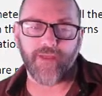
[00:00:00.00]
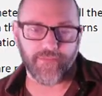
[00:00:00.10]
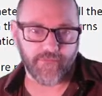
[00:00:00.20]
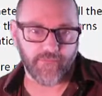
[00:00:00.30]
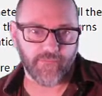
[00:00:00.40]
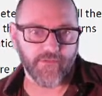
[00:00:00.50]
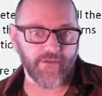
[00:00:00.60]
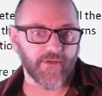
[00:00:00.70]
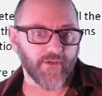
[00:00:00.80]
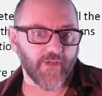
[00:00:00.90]
methods, what
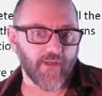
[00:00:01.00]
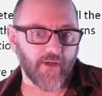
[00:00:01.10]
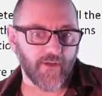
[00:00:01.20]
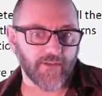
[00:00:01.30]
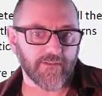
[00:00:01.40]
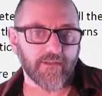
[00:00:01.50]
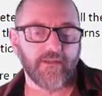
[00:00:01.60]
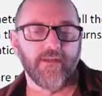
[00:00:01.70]
they're going to be called,